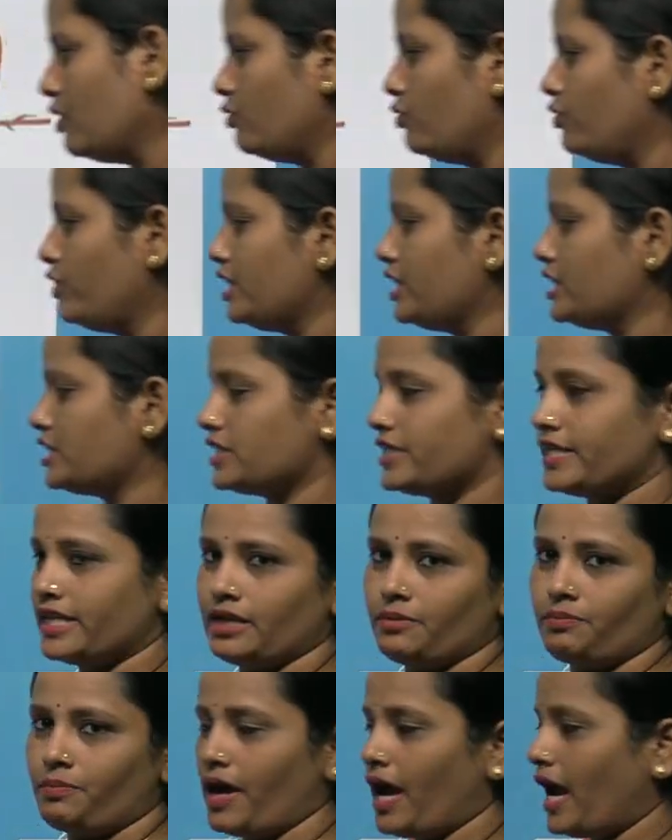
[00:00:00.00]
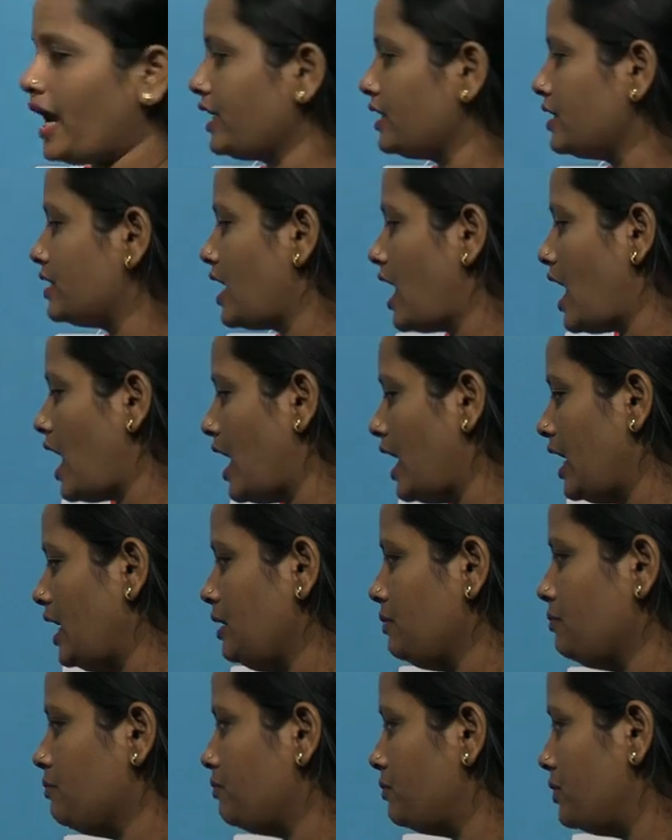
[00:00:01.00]
We sleep at 9
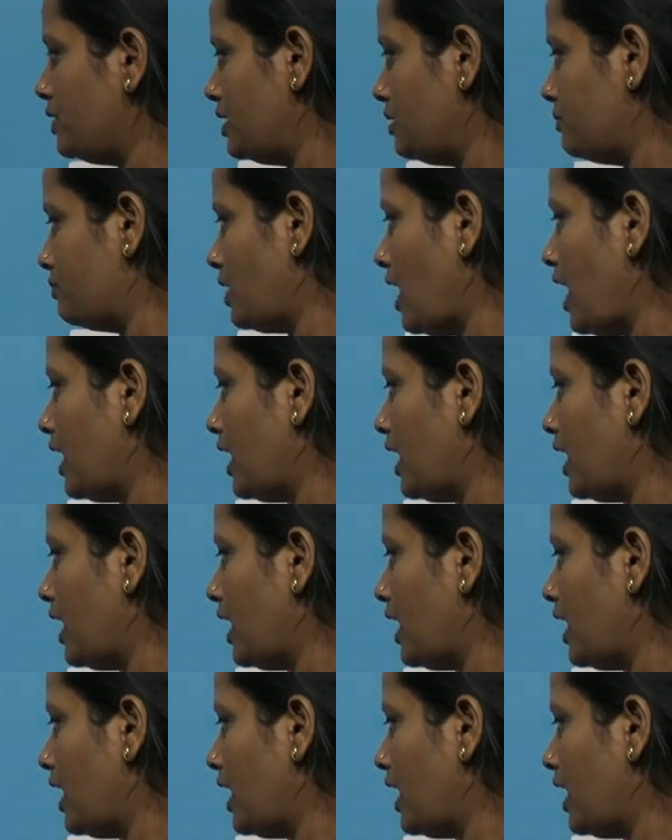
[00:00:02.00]
p.m.